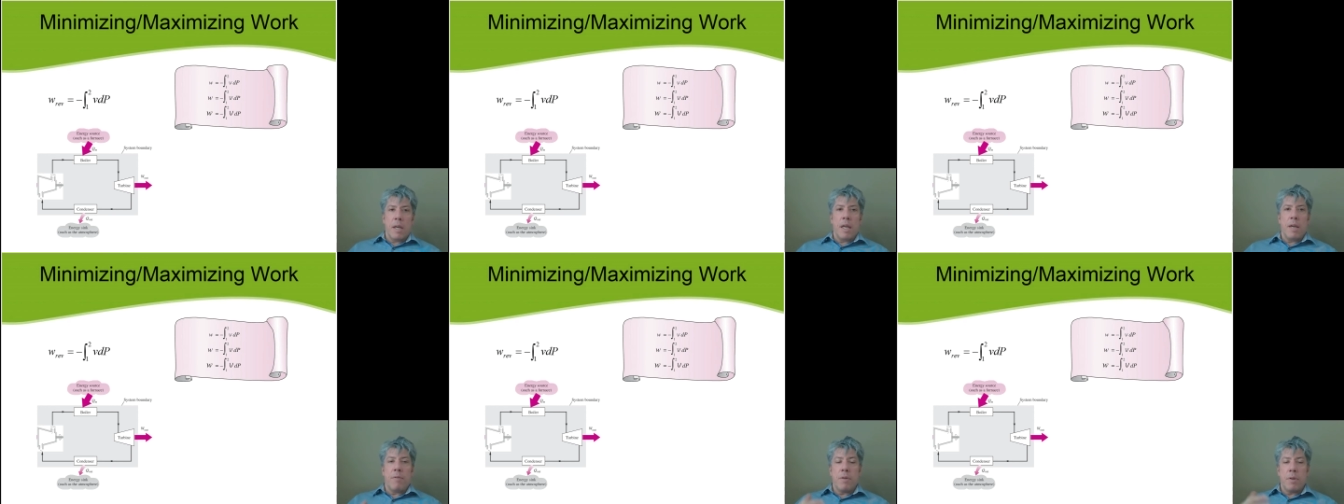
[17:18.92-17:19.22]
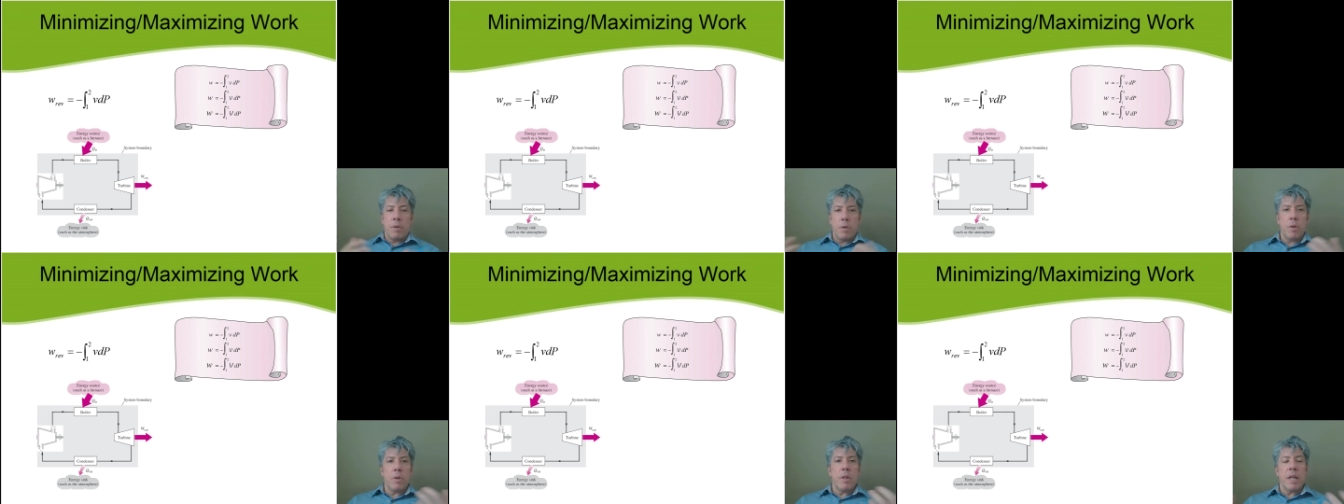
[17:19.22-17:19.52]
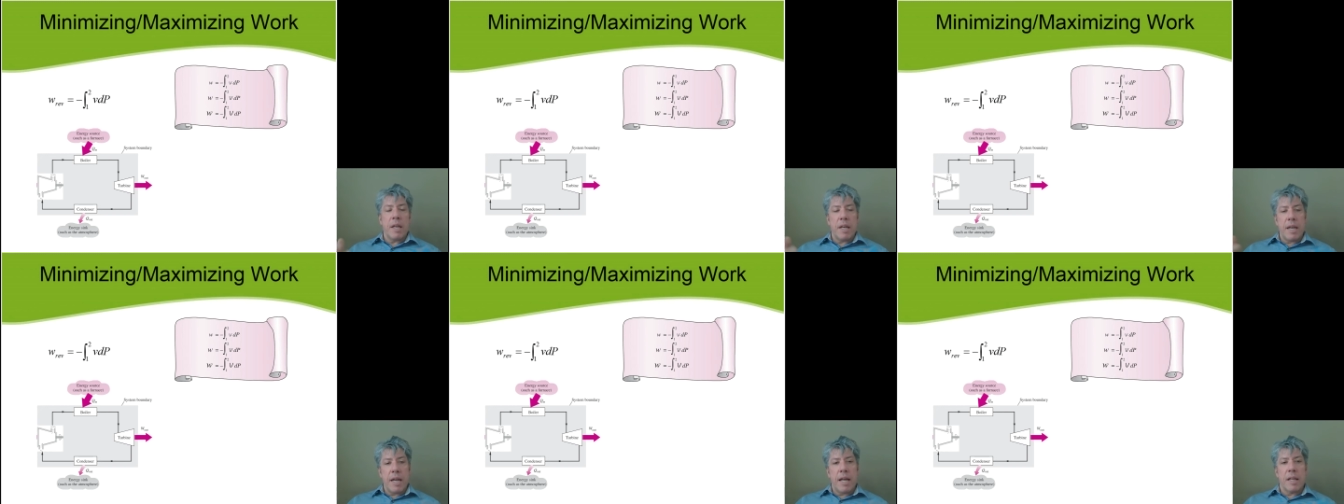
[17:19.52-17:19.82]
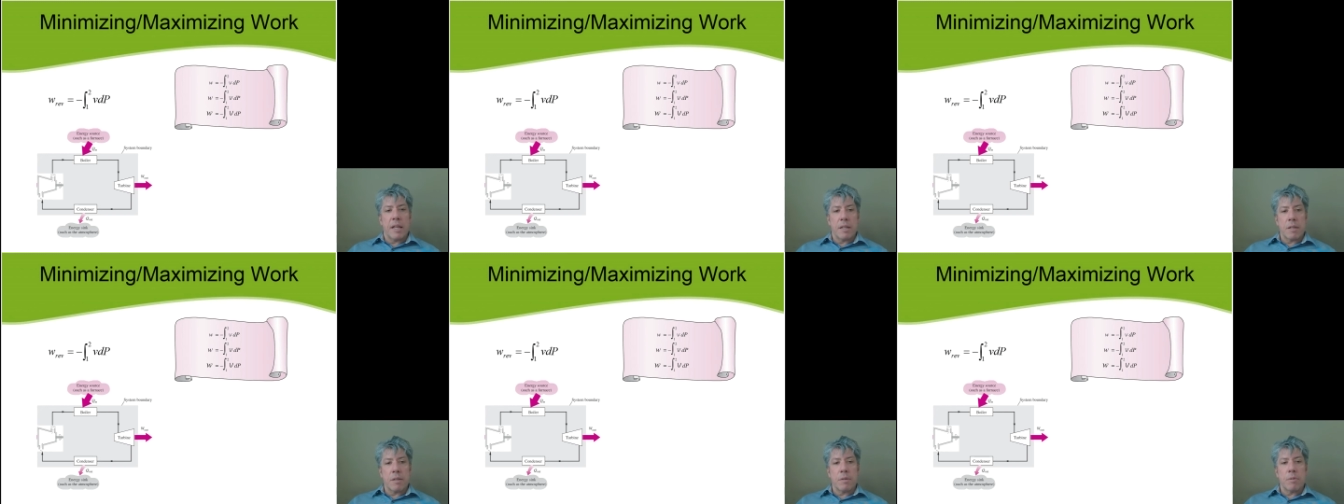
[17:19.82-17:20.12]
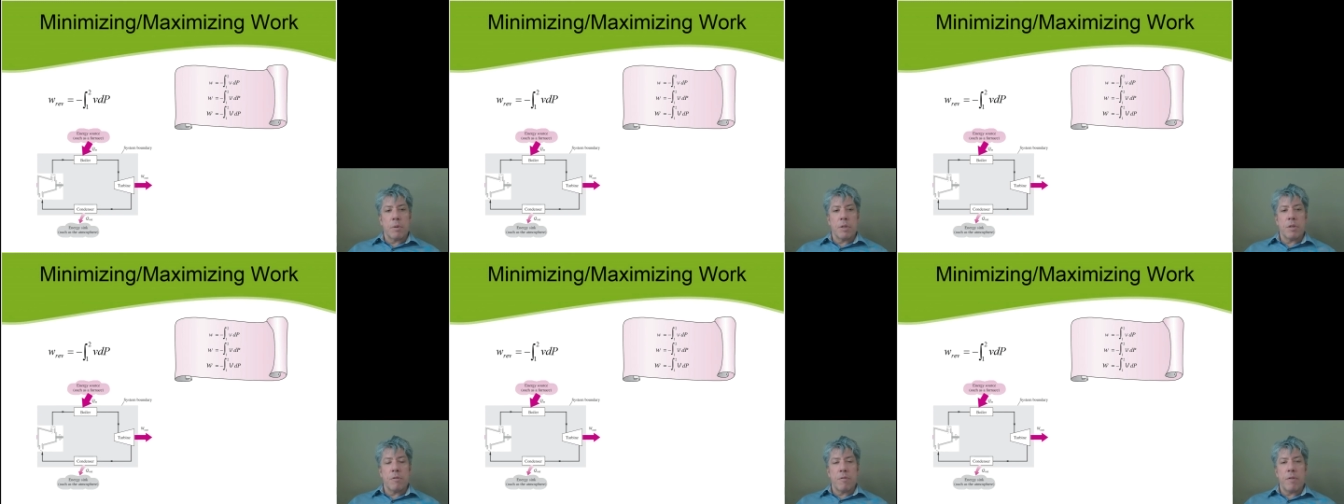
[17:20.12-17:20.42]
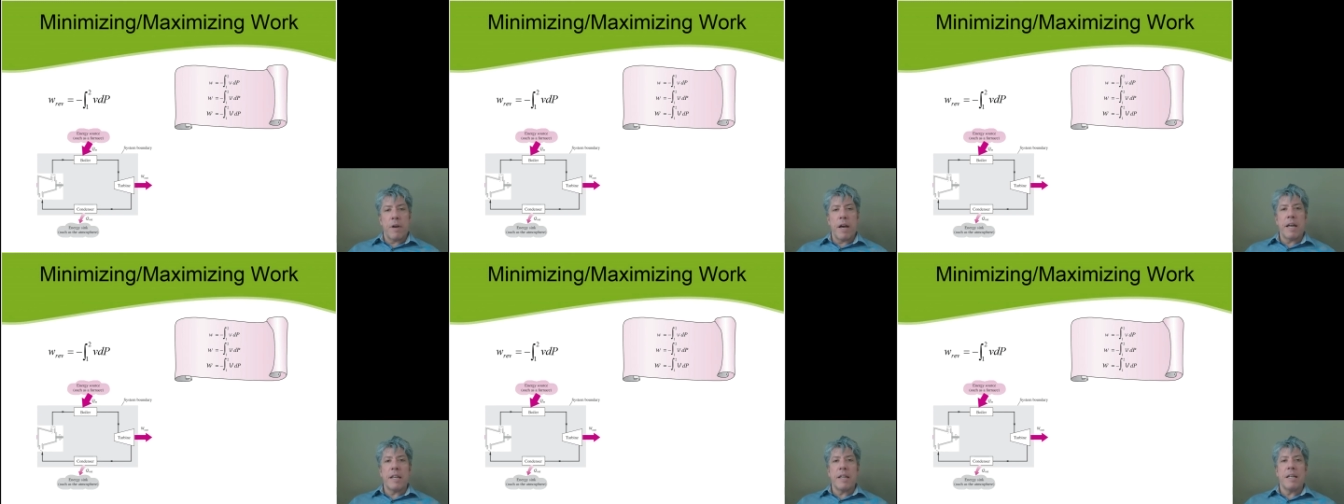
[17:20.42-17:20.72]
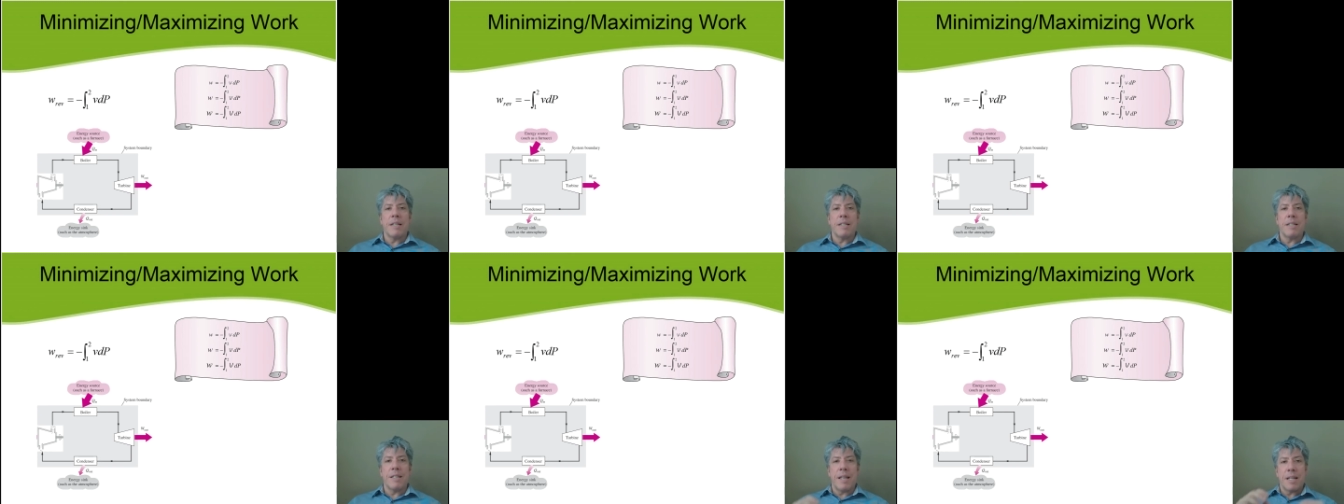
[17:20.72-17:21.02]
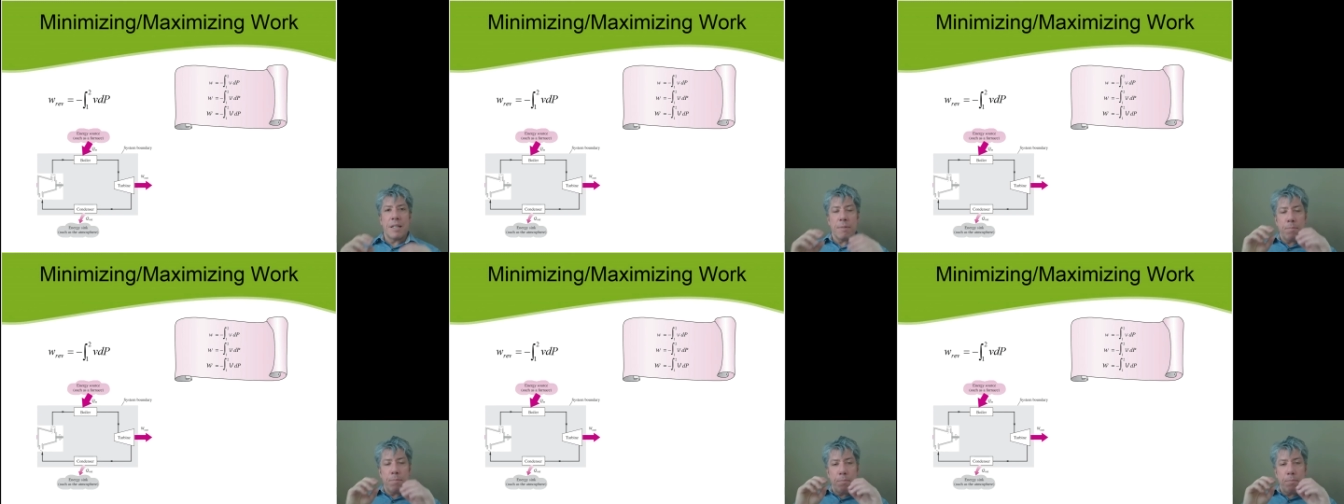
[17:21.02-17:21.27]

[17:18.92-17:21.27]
if you do the analysis, what you find is that it's